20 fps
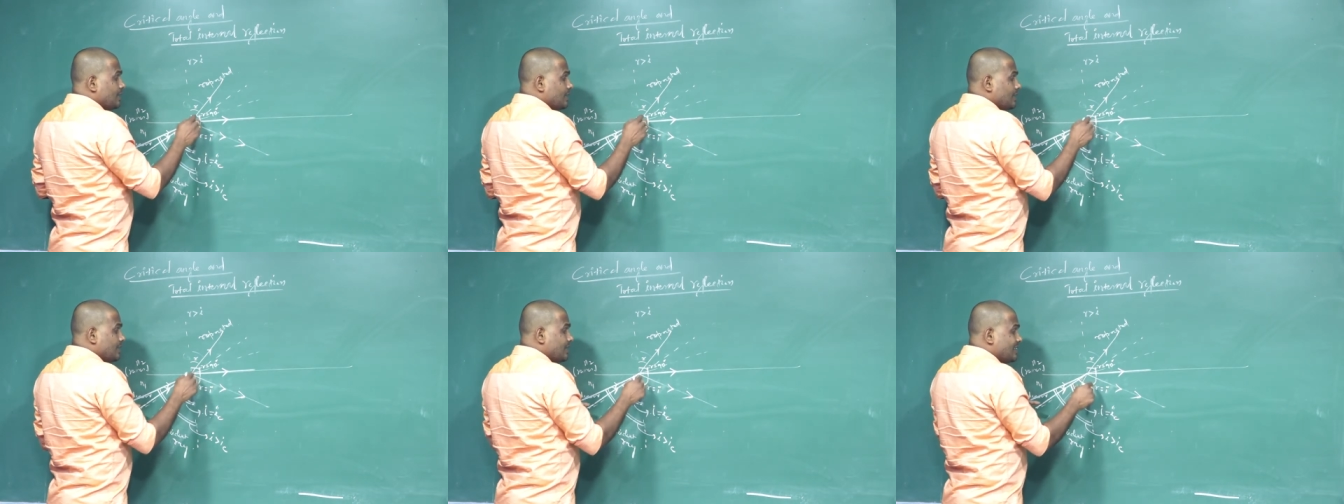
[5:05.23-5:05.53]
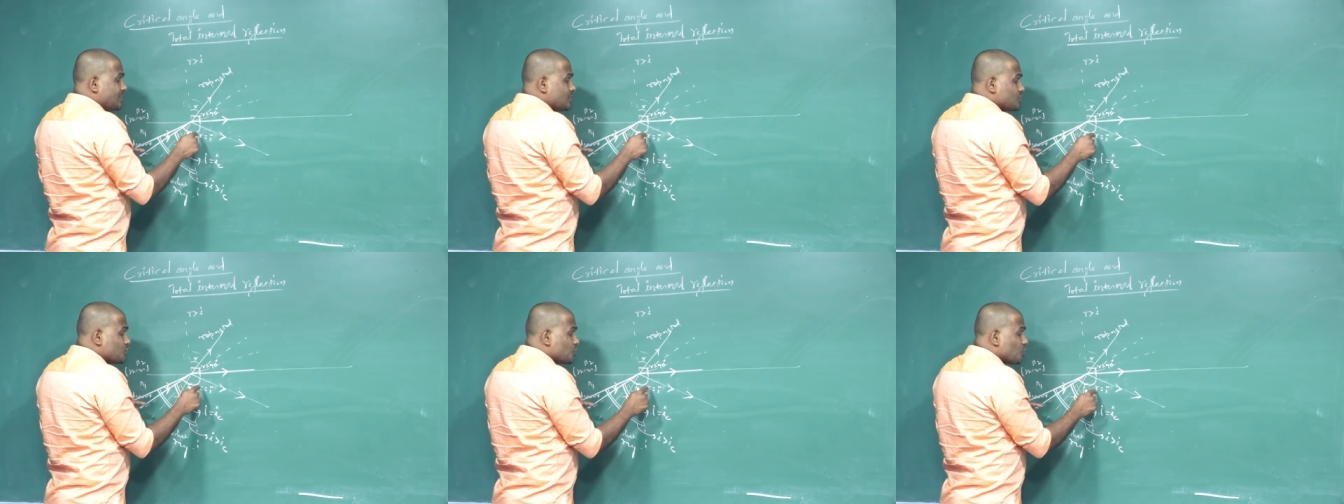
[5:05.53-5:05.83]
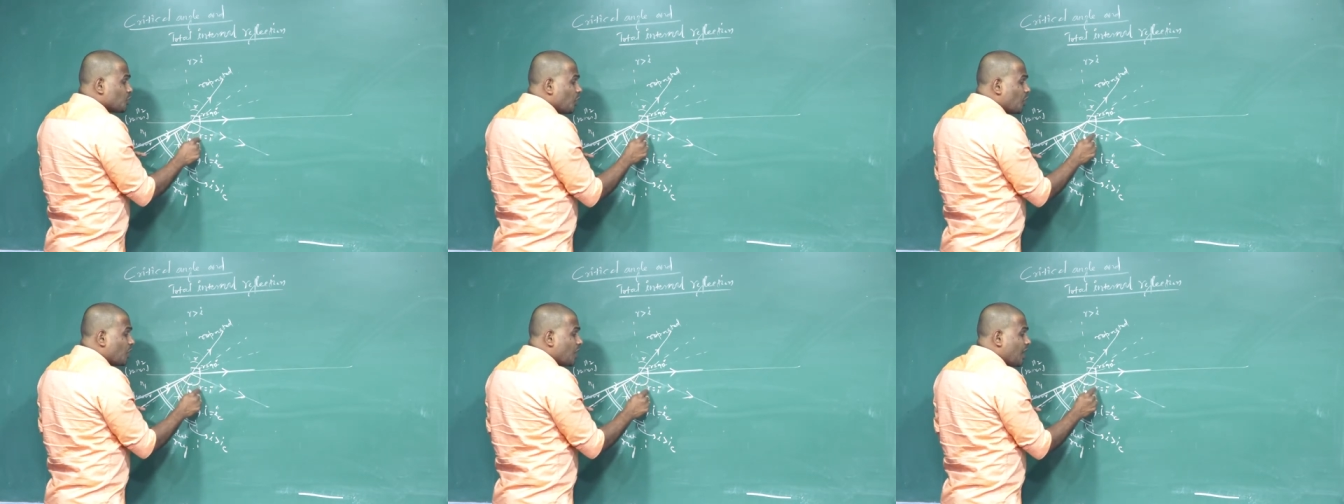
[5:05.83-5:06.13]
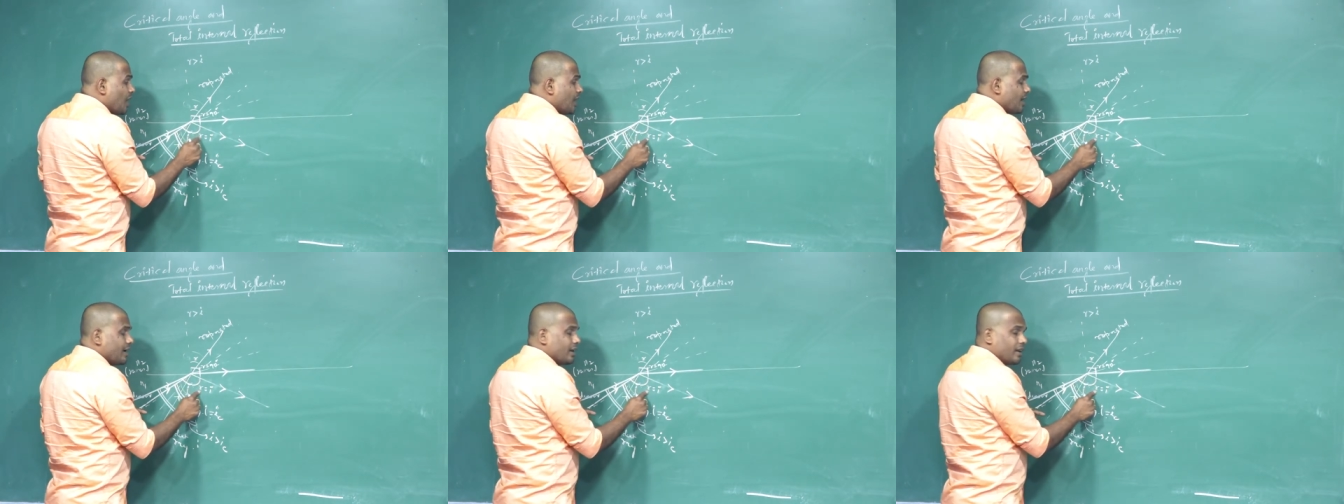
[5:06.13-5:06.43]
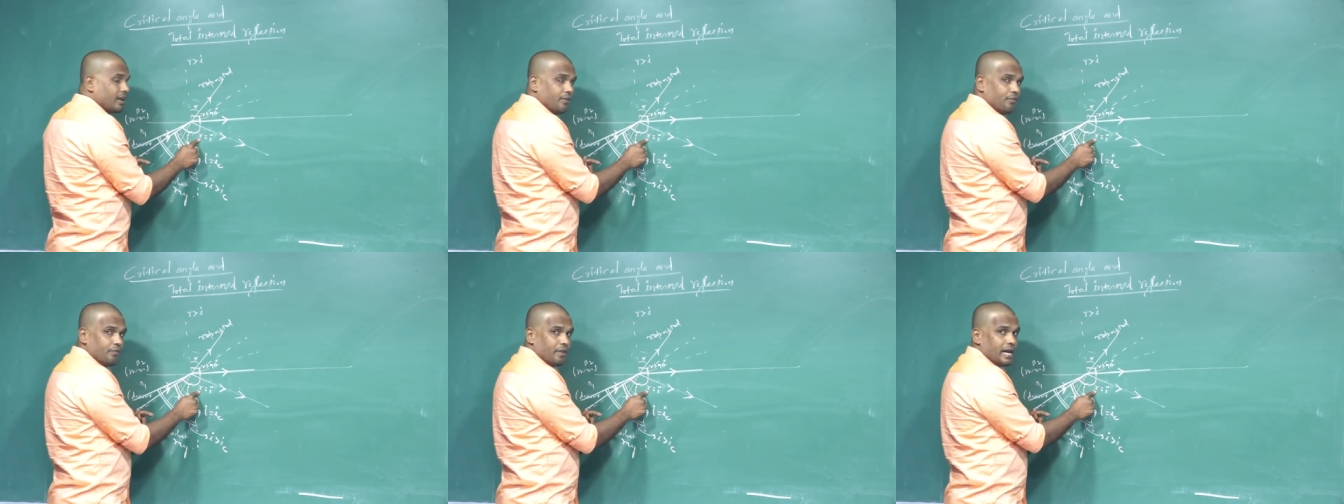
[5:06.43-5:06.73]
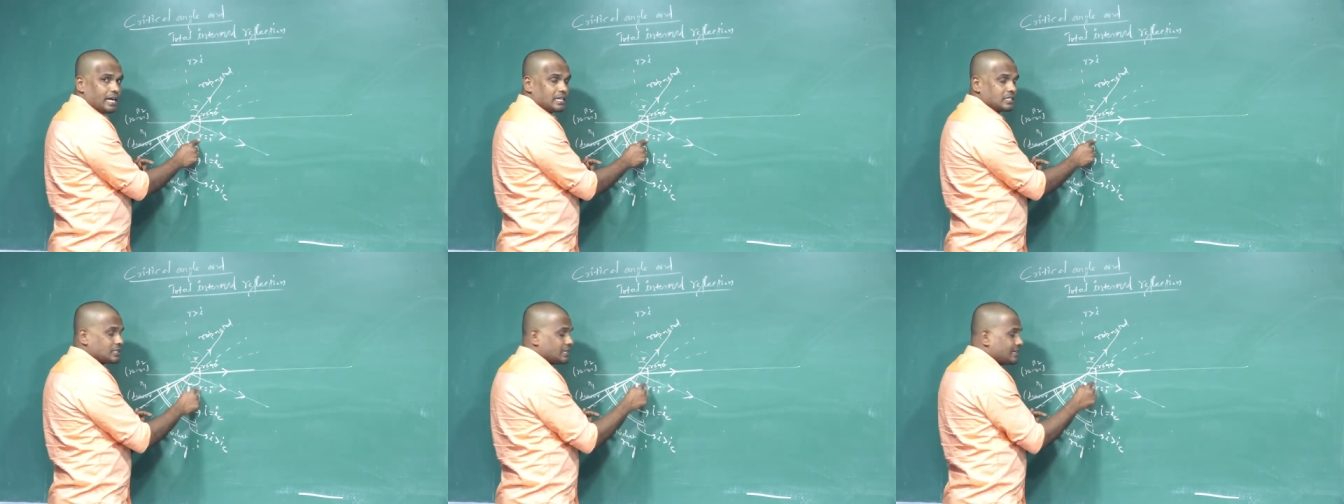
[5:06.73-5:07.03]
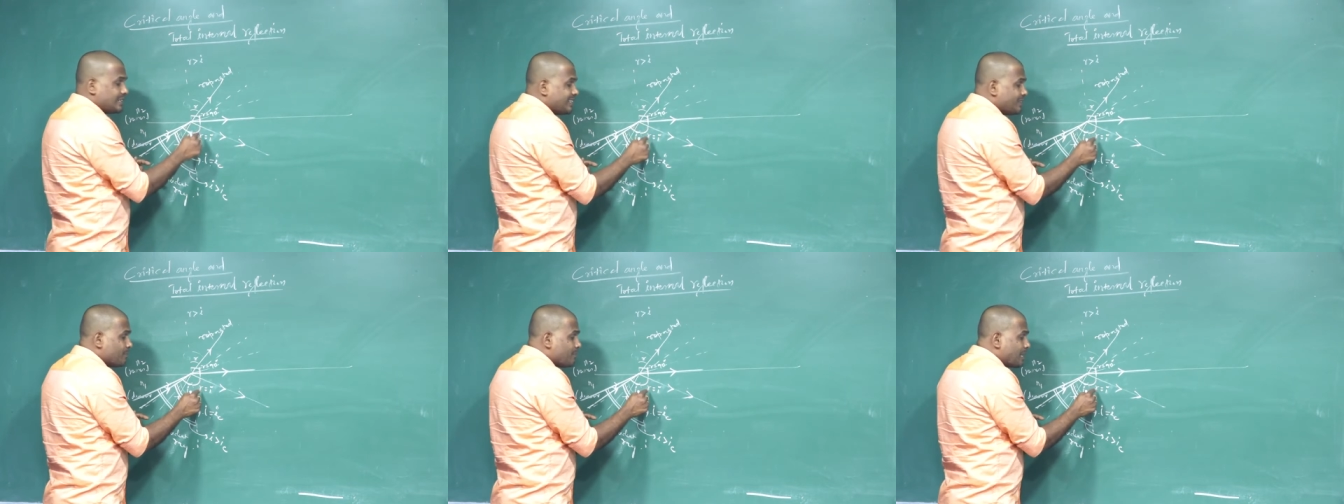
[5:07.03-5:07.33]
It is no longer
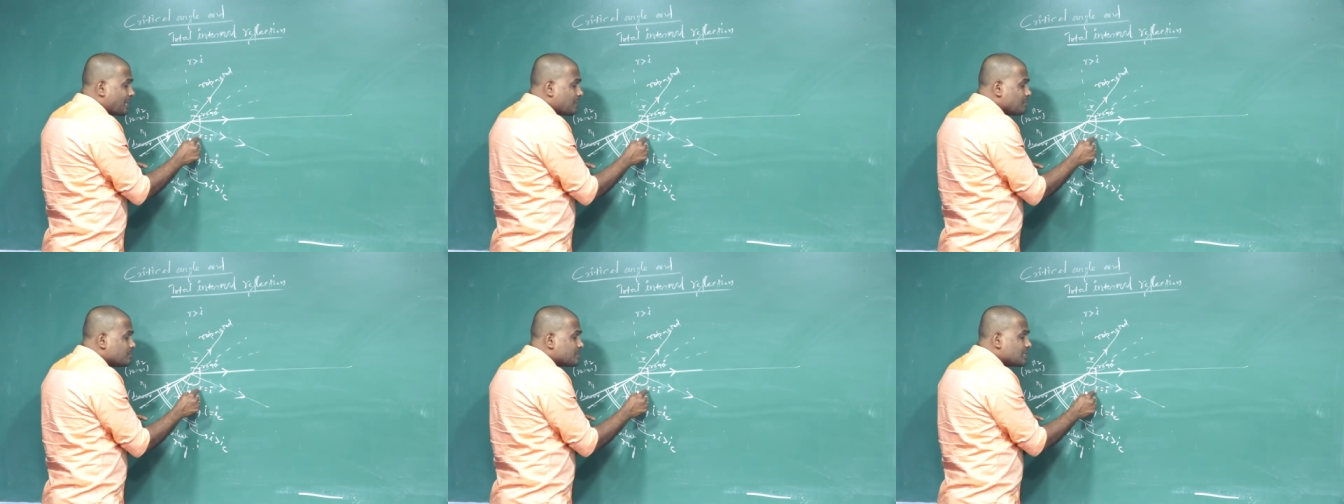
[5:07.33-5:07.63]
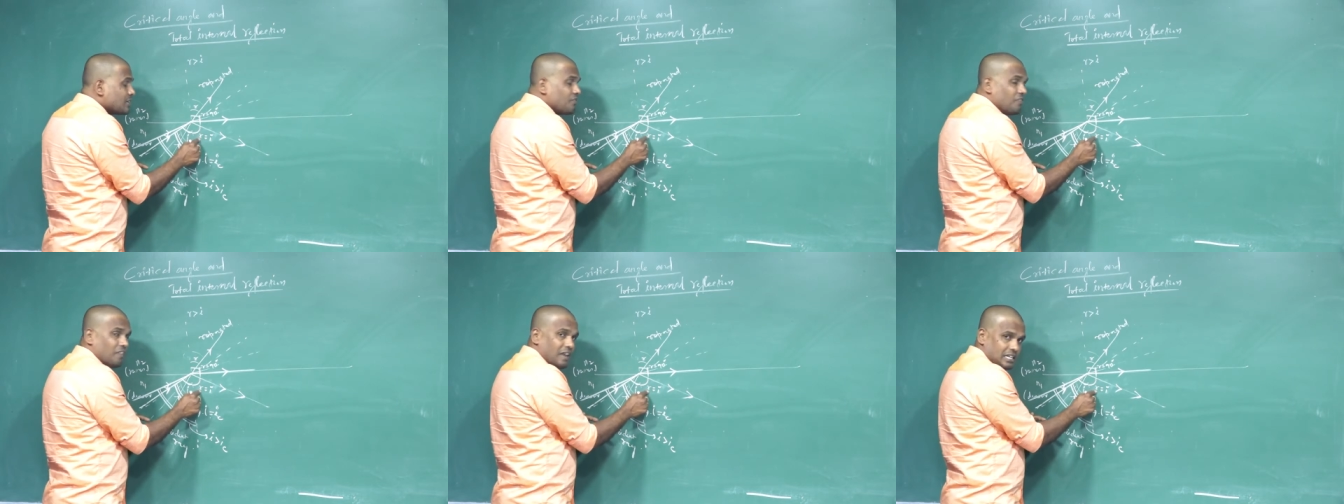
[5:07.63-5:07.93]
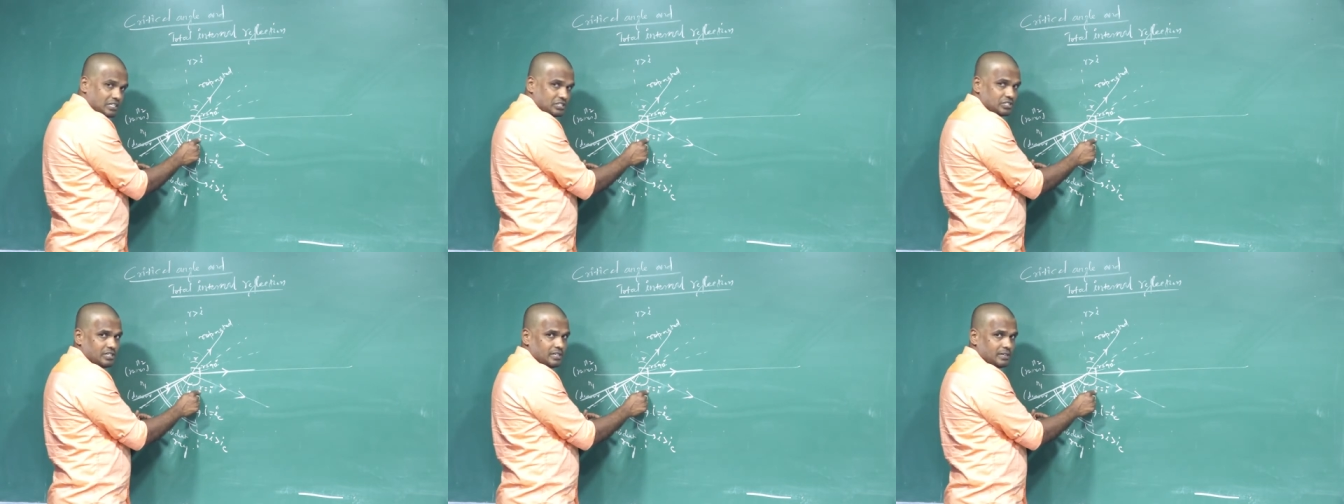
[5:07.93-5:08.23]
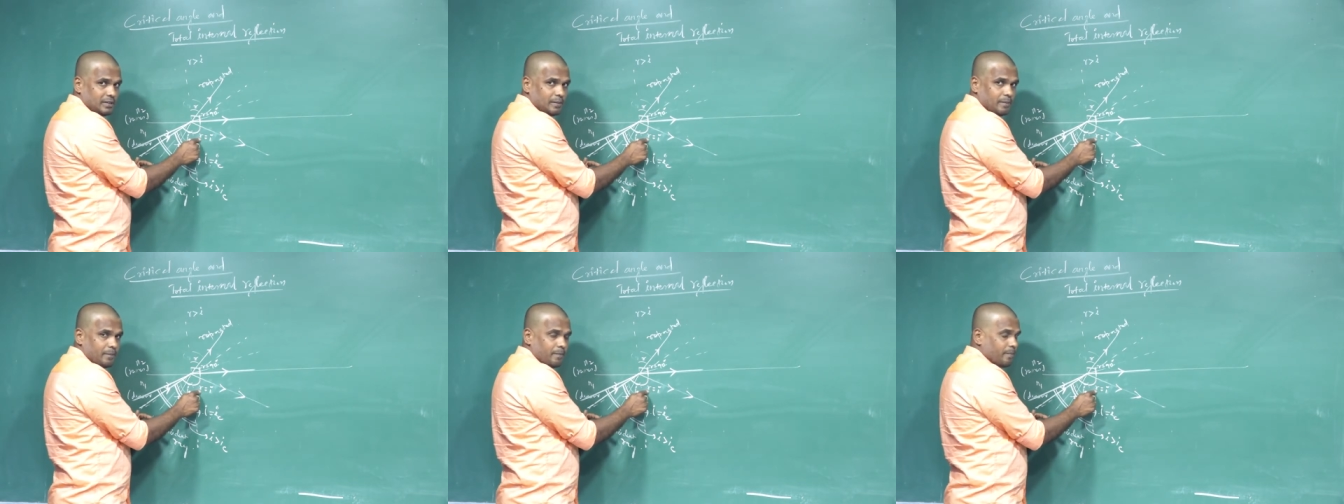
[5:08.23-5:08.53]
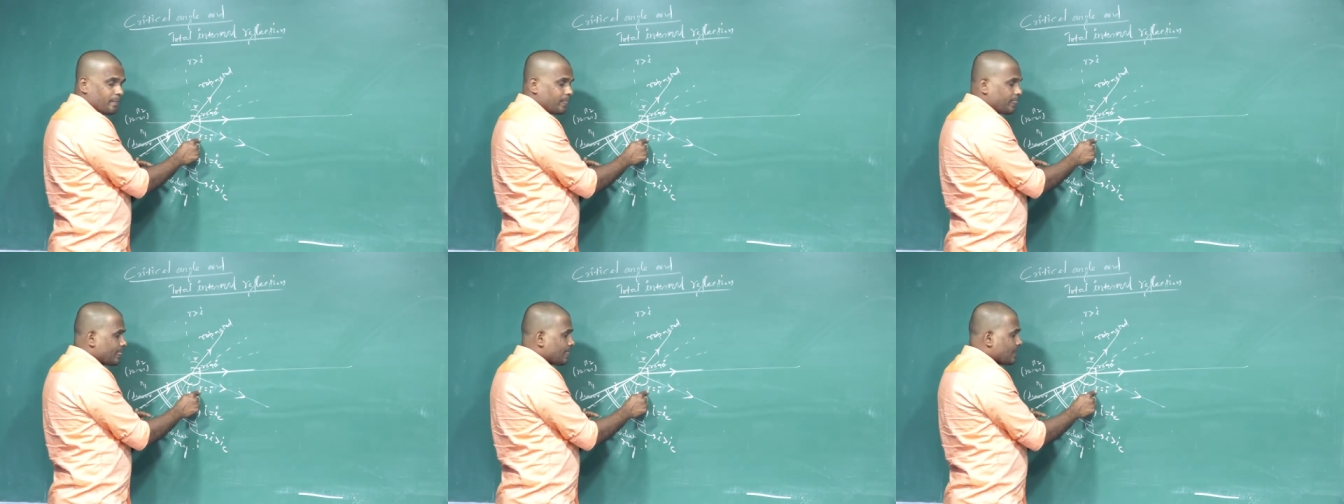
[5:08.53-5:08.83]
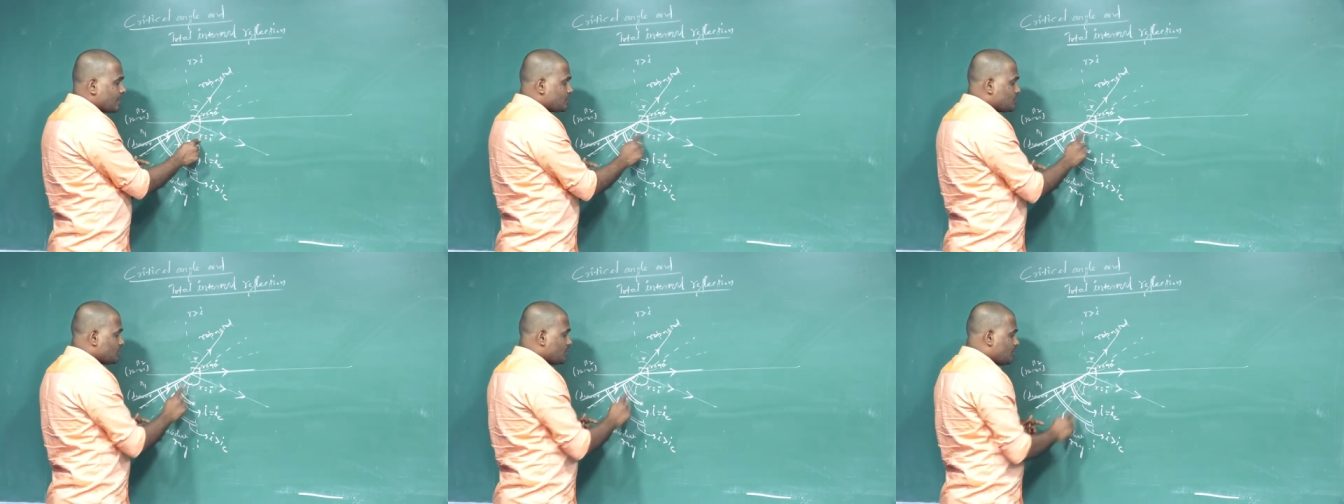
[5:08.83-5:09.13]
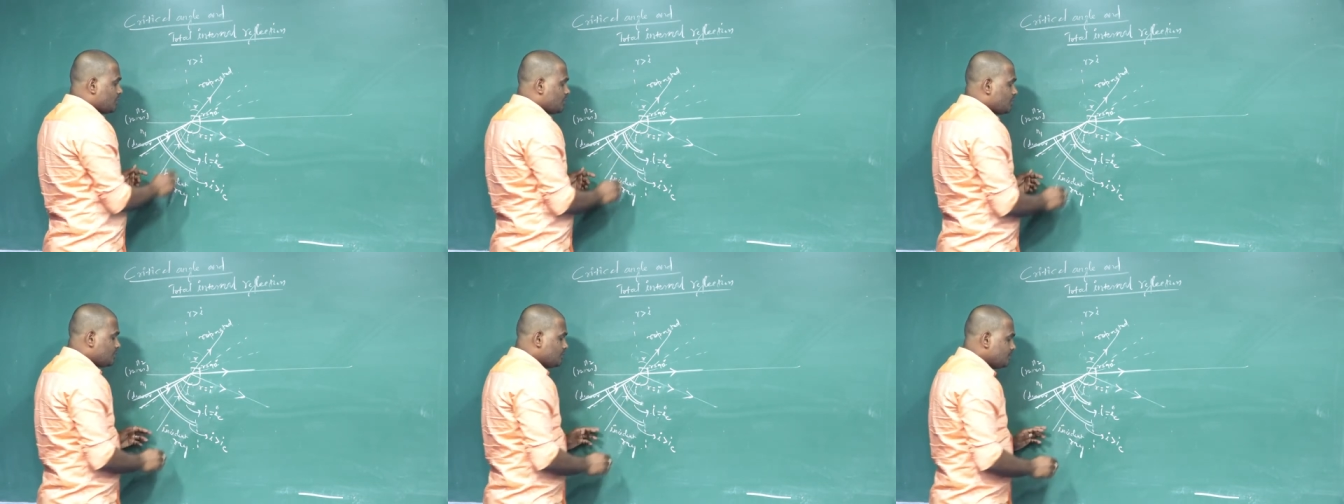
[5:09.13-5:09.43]
refraction. It becomes reflection.
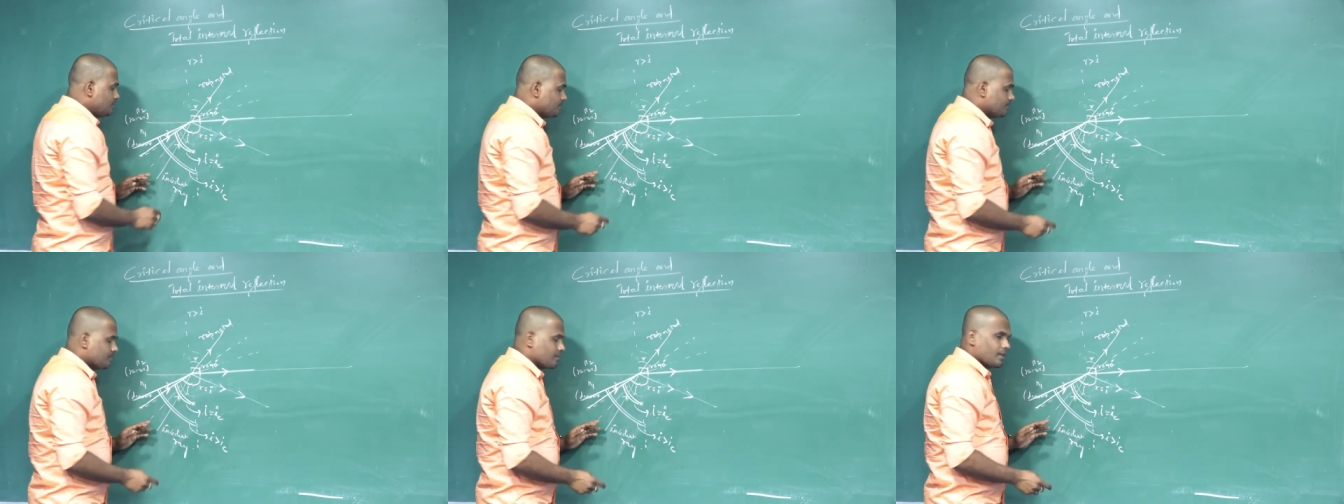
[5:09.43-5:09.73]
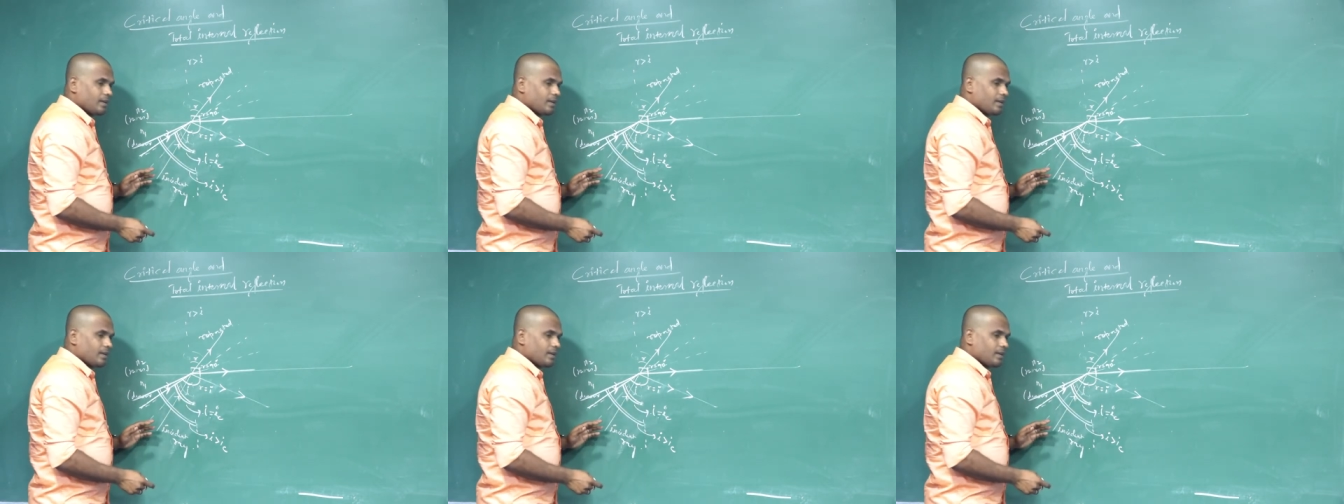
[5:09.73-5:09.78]
So,